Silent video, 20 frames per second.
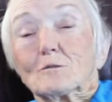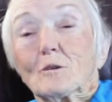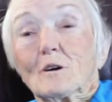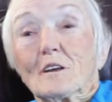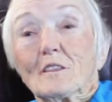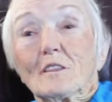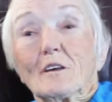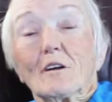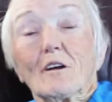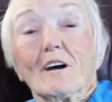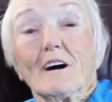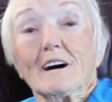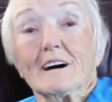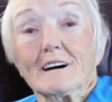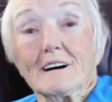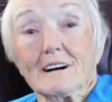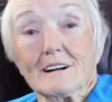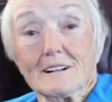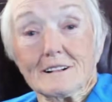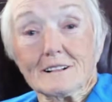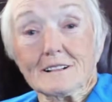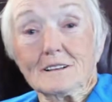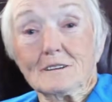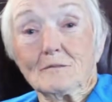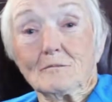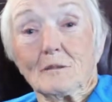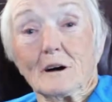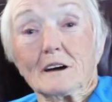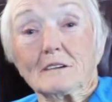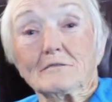one, they're all
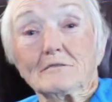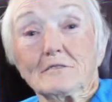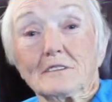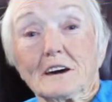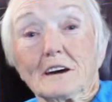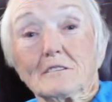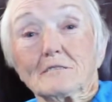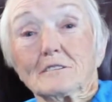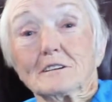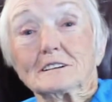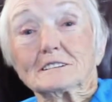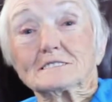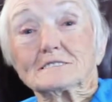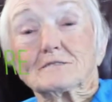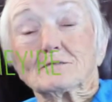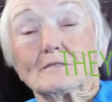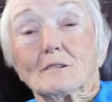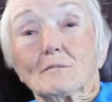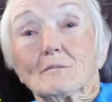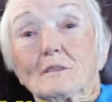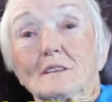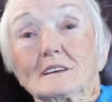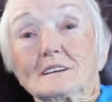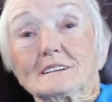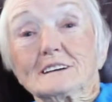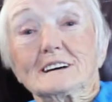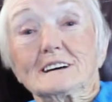my favorites from